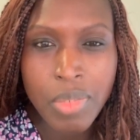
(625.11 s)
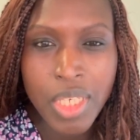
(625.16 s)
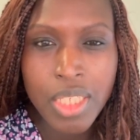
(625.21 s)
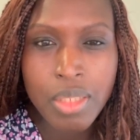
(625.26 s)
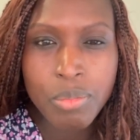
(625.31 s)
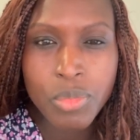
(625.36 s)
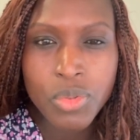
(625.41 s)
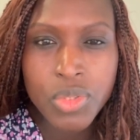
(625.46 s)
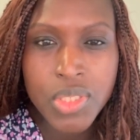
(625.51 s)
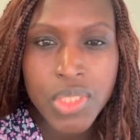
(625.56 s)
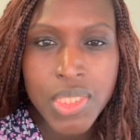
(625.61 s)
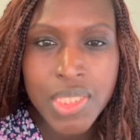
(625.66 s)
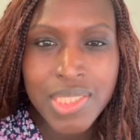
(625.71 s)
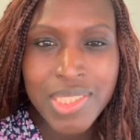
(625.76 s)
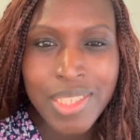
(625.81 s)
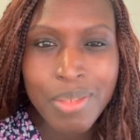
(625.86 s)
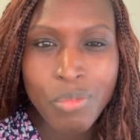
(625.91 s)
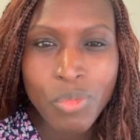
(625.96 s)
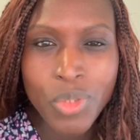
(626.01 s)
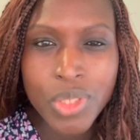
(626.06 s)
my immune
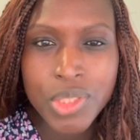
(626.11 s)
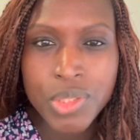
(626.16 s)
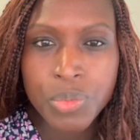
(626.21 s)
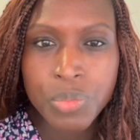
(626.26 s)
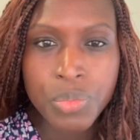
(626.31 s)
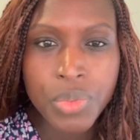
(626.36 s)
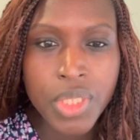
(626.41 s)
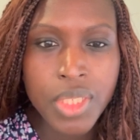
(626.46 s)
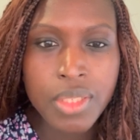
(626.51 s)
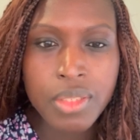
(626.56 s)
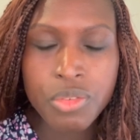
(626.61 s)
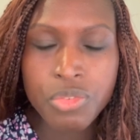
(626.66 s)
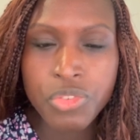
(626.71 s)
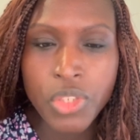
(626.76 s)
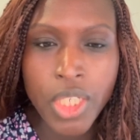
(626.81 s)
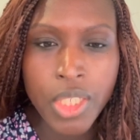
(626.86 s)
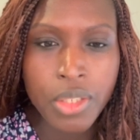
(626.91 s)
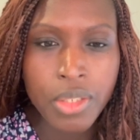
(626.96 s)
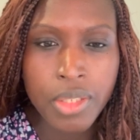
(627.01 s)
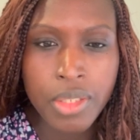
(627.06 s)
system was really in
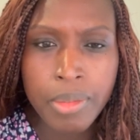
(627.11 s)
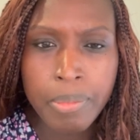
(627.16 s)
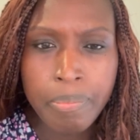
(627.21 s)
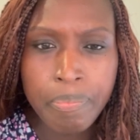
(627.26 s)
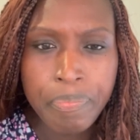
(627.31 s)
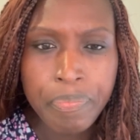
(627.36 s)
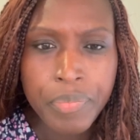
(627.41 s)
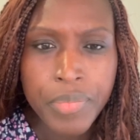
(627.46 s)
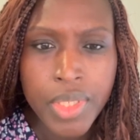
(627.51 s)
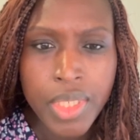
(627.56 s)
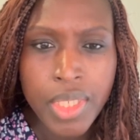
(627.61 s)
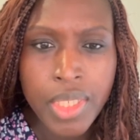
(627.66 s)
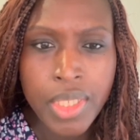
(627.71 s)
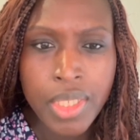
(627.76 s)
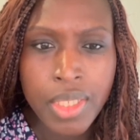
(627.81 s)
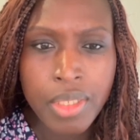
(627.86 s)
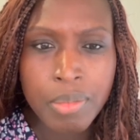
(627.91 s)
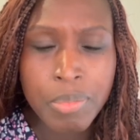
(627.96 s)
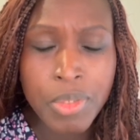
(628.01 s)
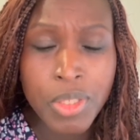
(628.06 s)
fire
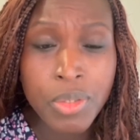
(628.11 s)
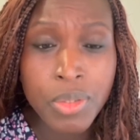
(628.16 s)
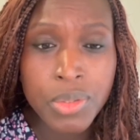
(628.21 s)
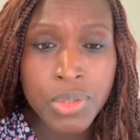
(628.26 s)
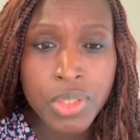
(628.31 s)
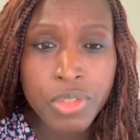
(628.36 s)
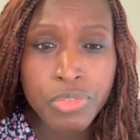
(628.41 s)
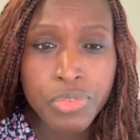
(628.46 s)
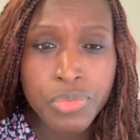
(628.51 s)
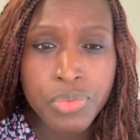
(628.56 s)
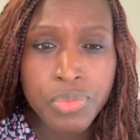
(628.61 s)
because of